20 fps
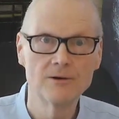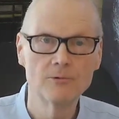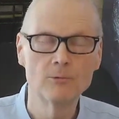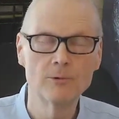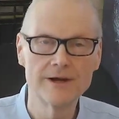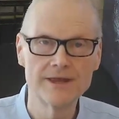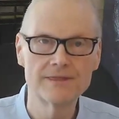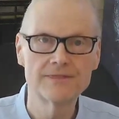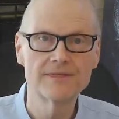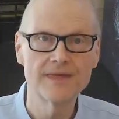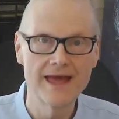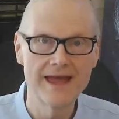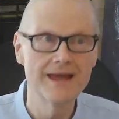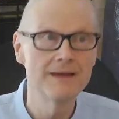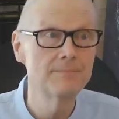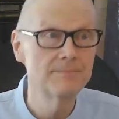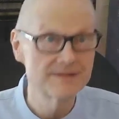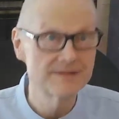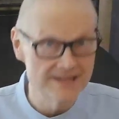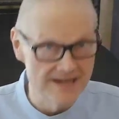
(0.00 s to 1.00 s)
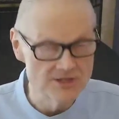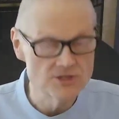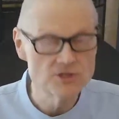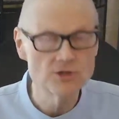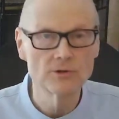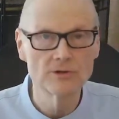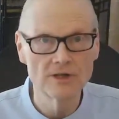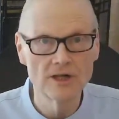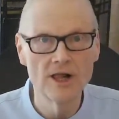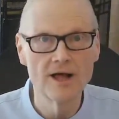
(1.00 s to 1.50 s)
with a potential
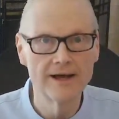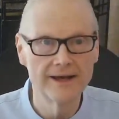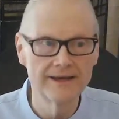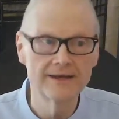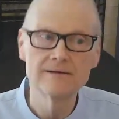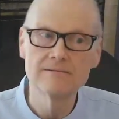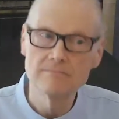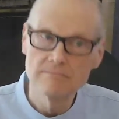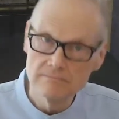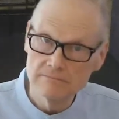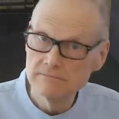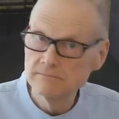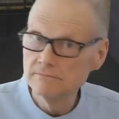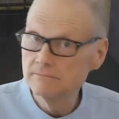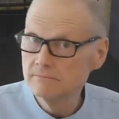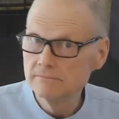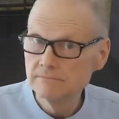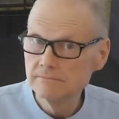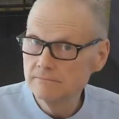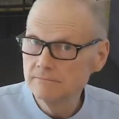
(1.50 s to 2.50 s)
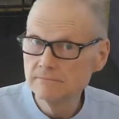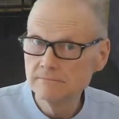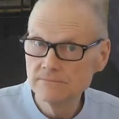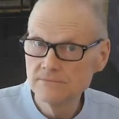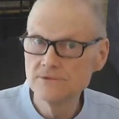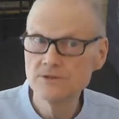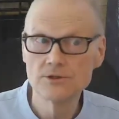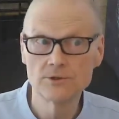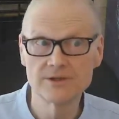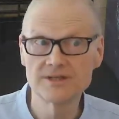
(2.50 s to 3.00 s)
client to